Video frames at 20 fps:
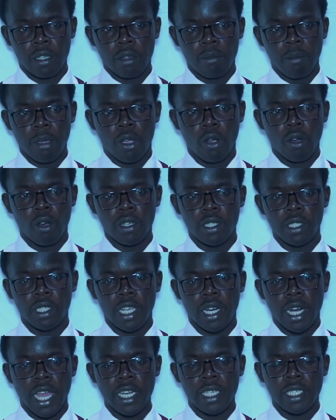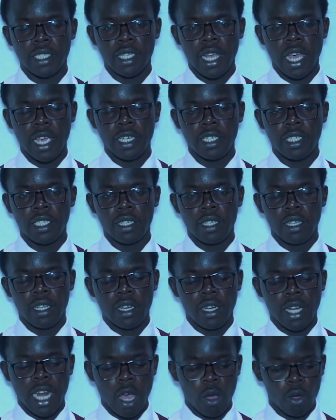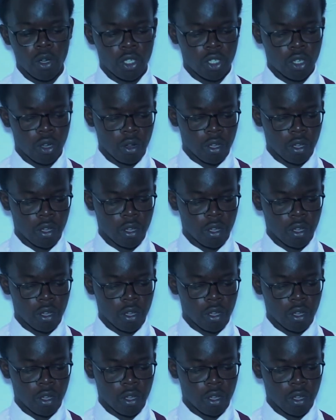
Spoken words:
Because the right side now